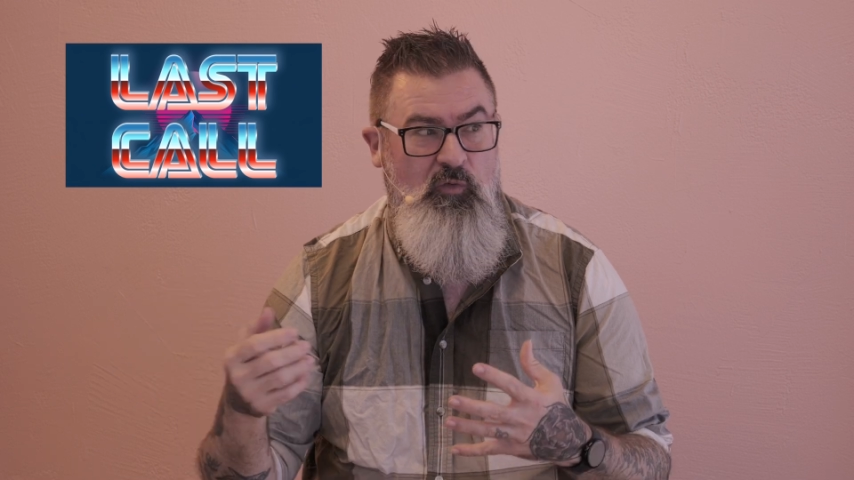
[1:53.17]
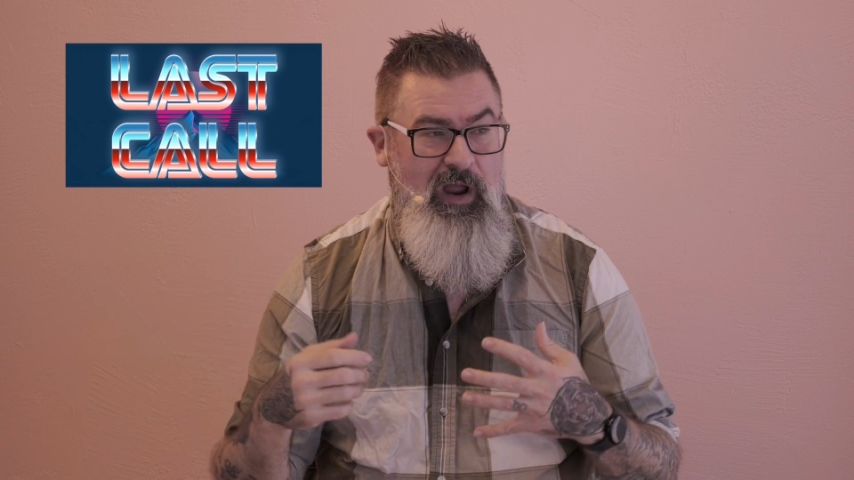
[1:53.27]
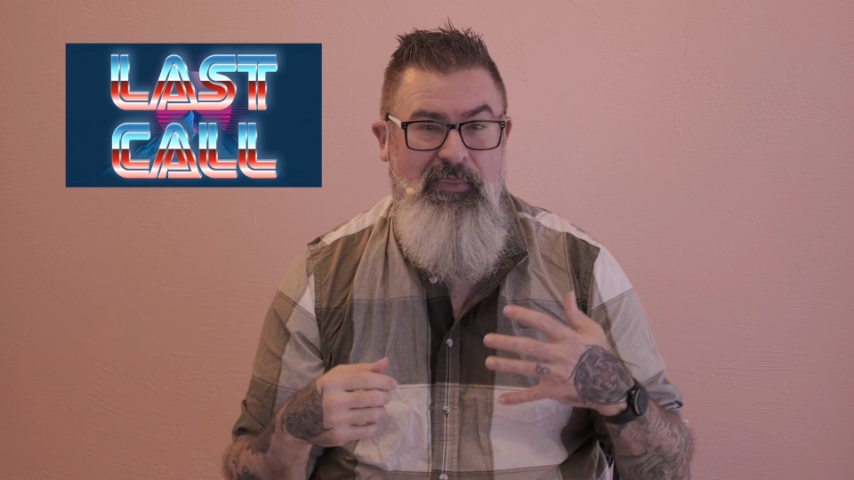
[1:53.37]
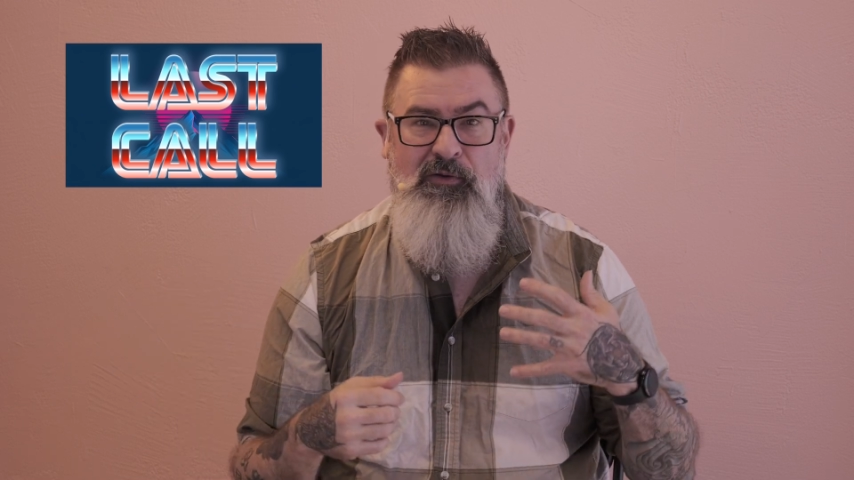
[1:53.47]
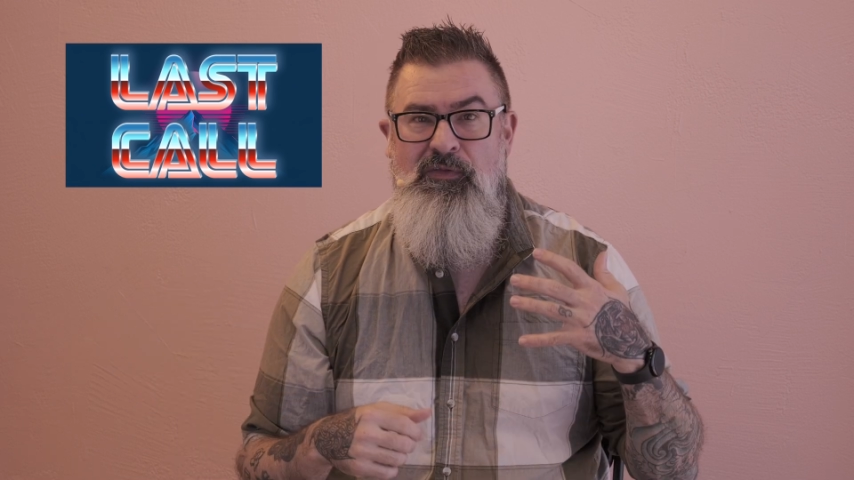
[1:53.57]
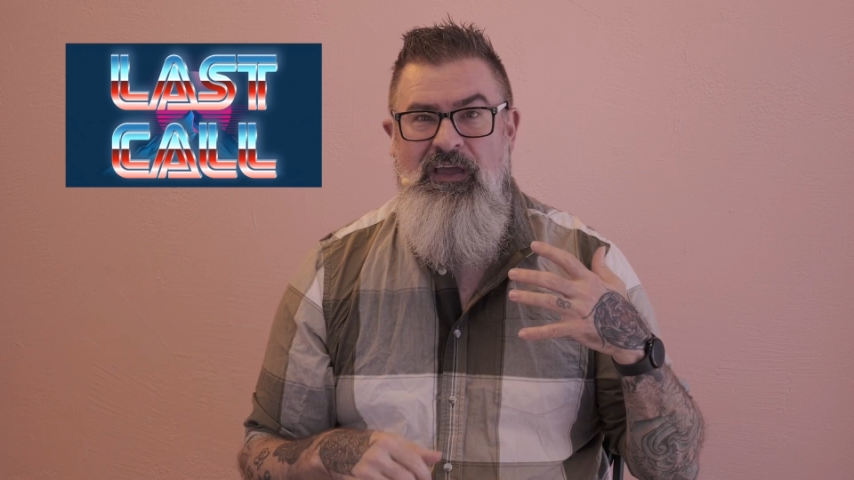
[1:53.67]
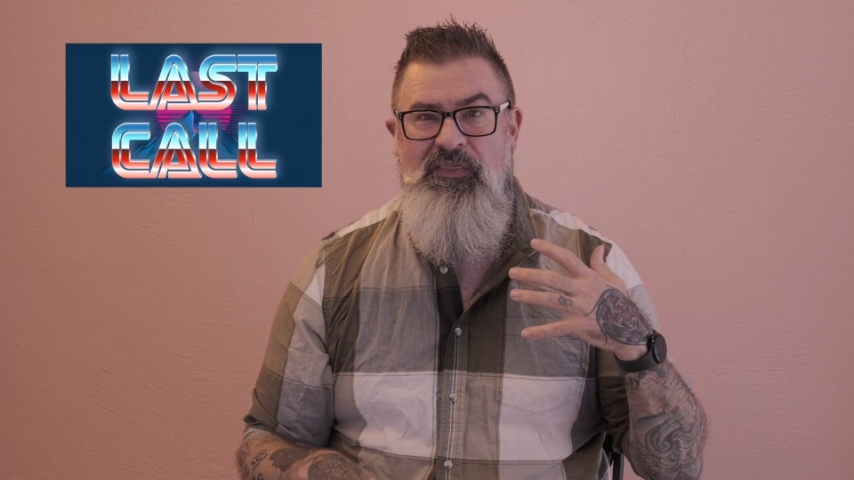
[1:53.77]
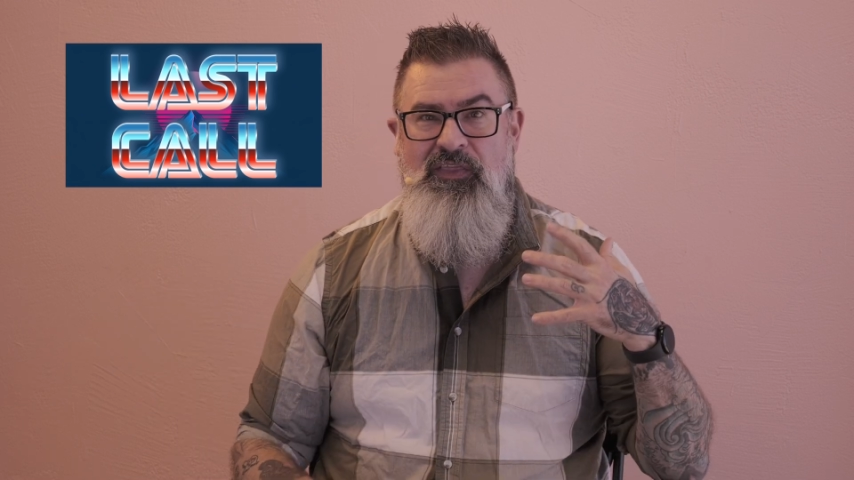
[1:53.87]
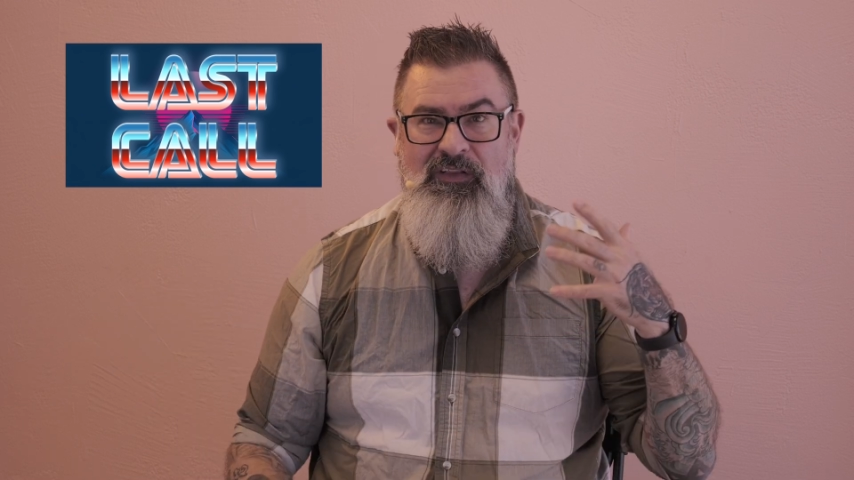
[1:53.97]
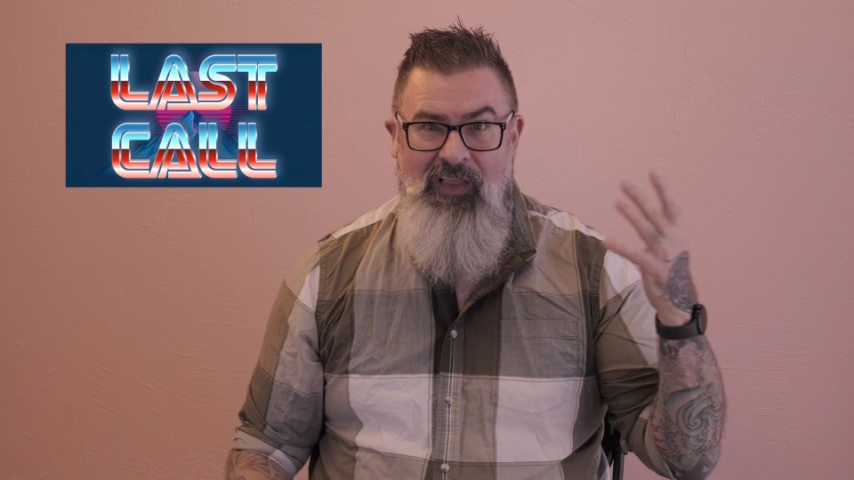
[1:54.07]
rather
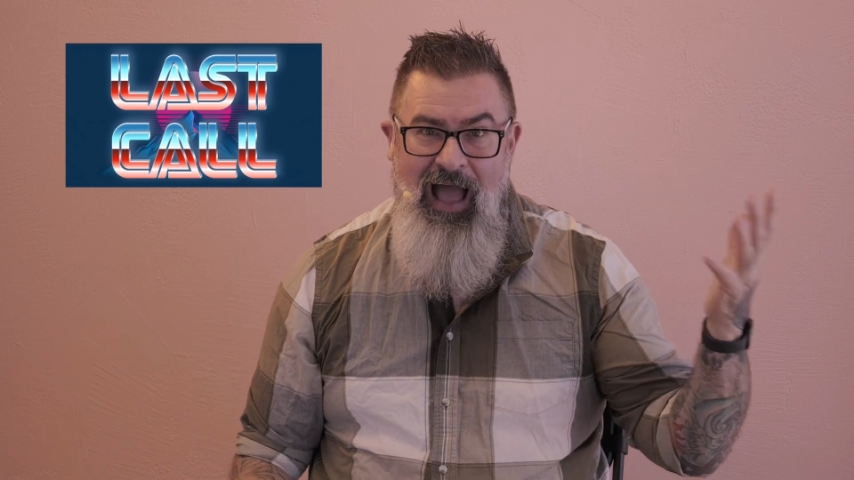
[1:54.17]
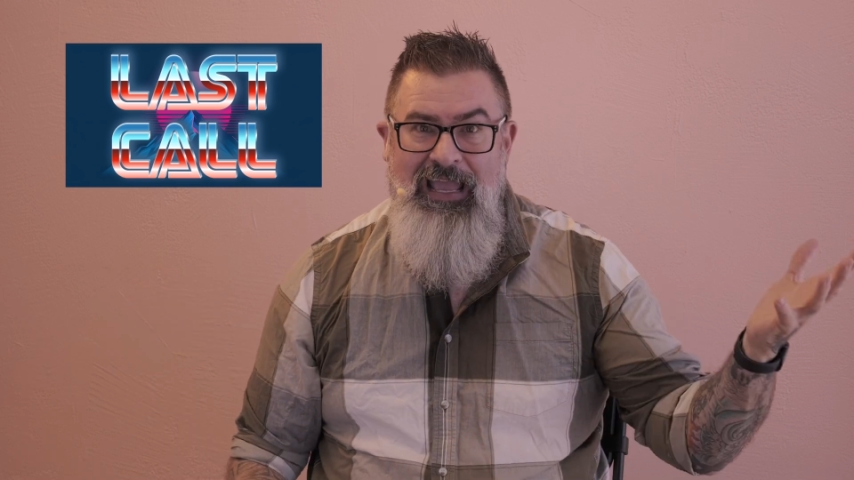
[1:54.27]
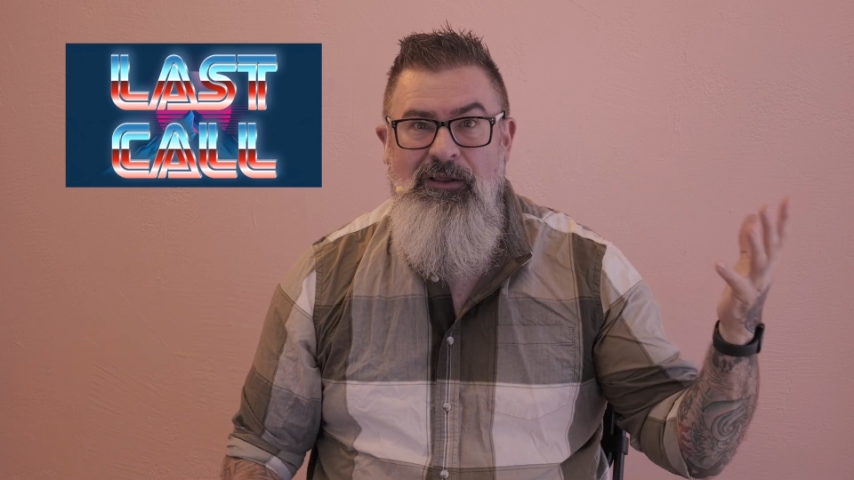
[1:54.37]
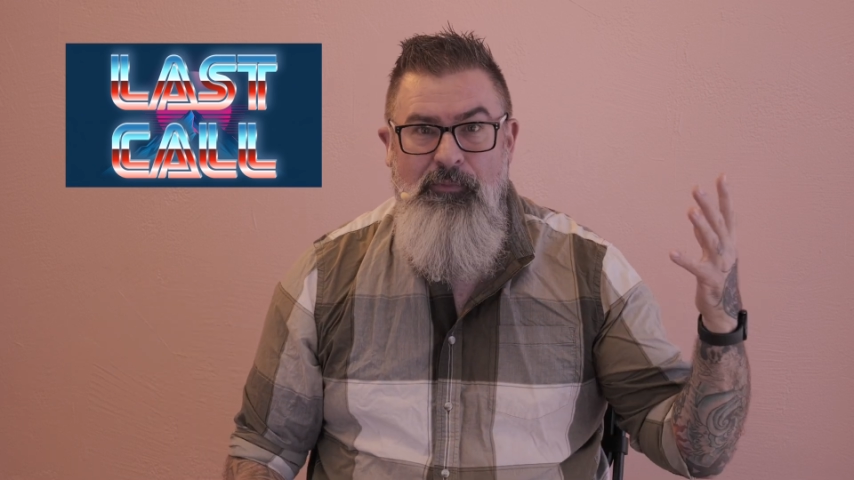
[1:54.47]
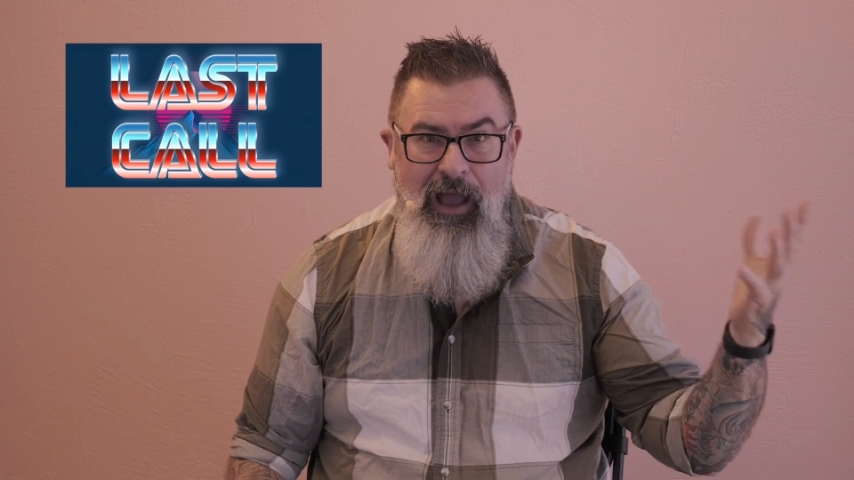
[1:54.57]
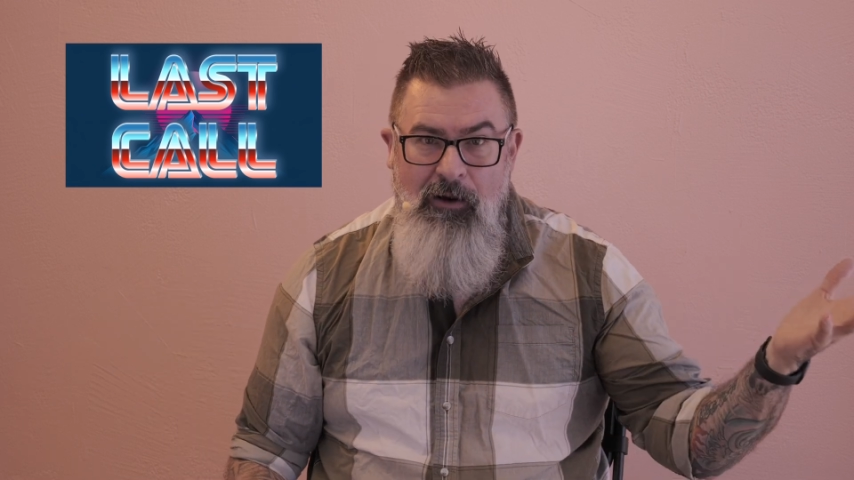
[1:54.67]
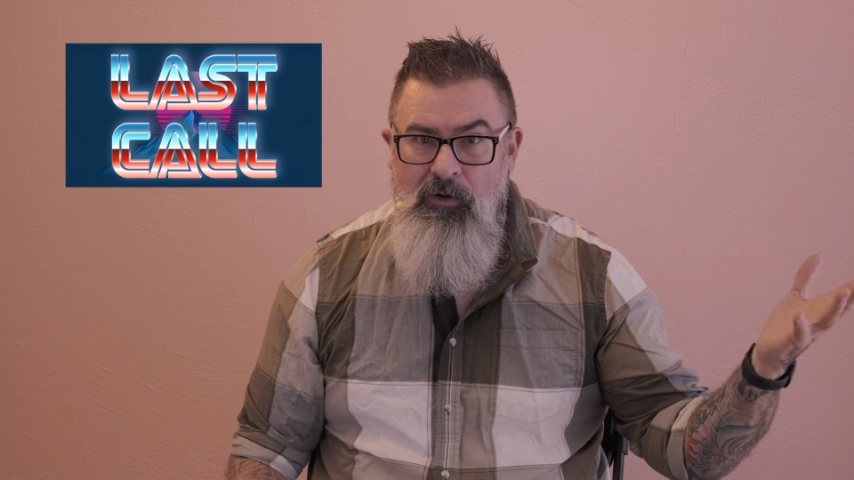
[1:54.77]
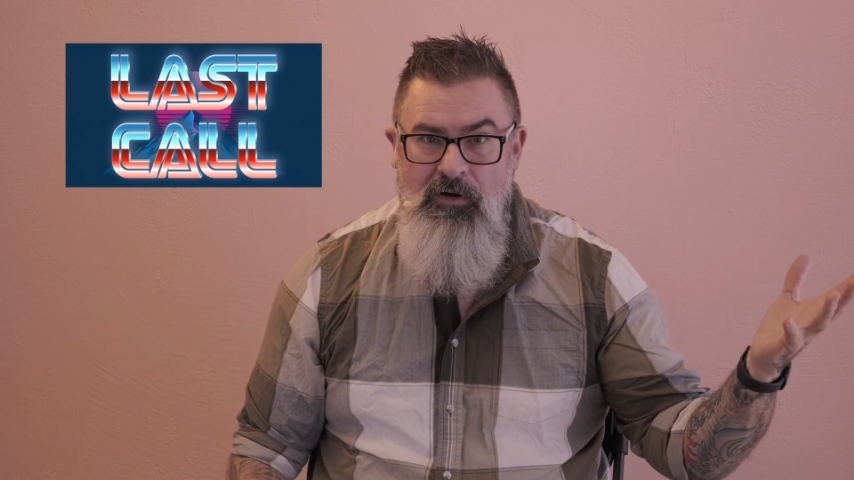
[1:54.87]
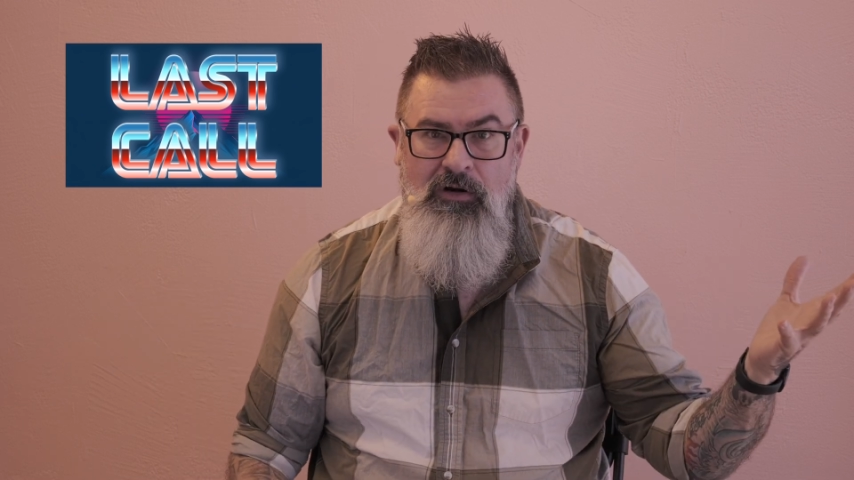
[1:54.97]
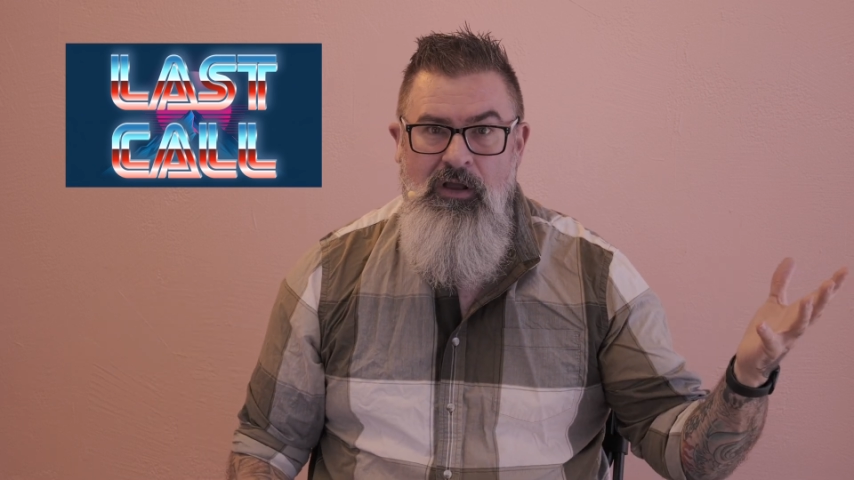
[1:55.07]
than the lion
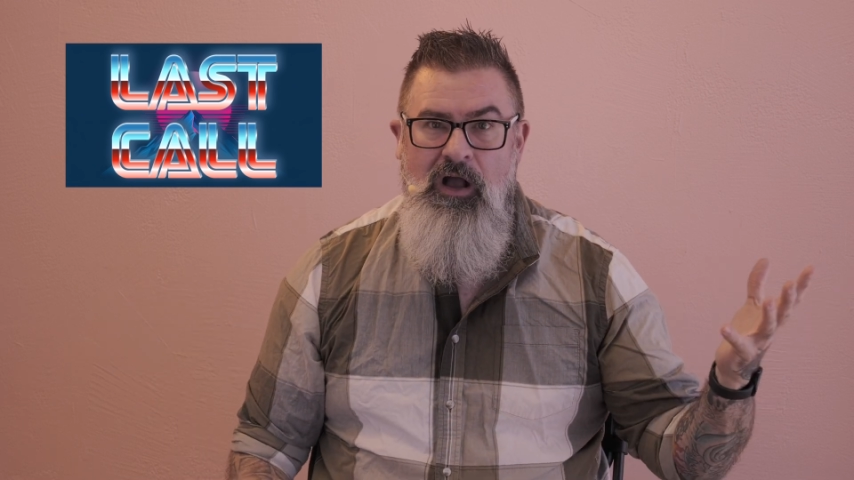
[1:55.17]
power